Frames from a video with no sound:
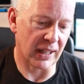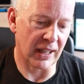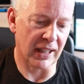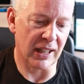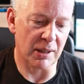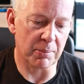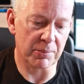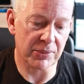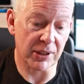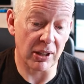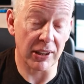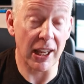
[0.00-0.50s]

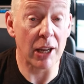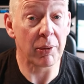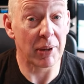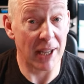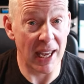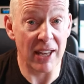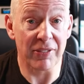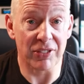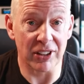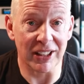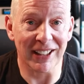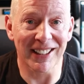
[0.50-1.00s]
Um, so they were
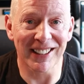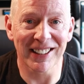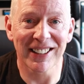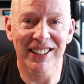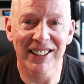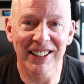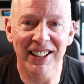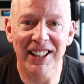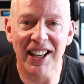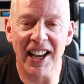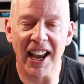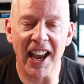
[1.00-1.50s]
heavy
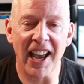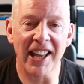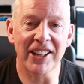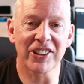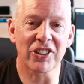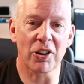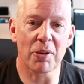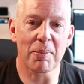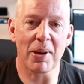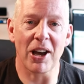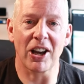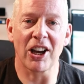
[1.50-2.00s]

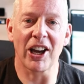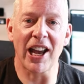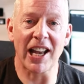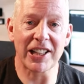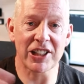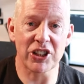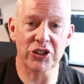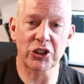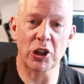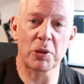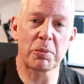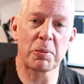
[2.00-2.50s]
and um, I
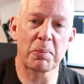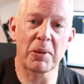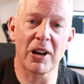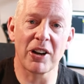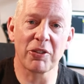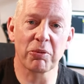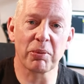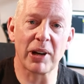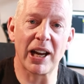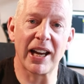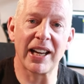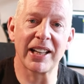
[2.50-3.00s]
had to drop them
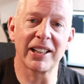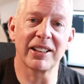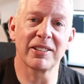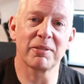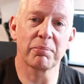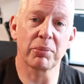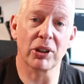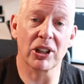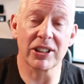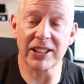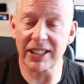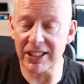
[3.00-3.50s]
halfway,
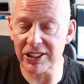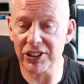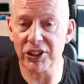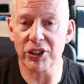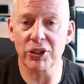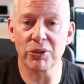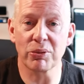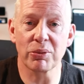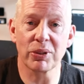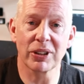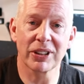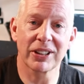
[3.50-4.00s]
but I did
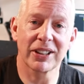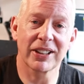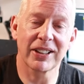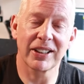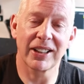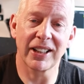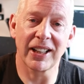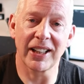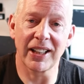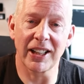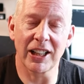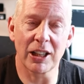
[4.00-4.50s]
do
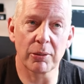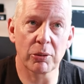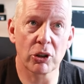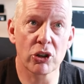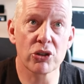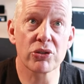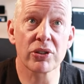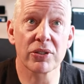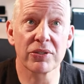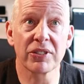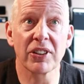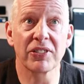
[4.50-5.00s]
um,
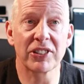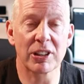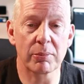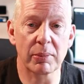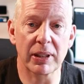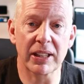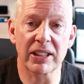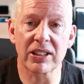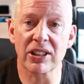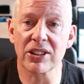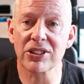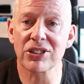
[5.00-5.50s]
150
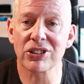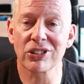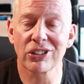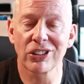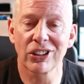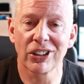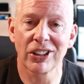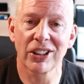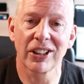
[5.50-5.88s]
metres,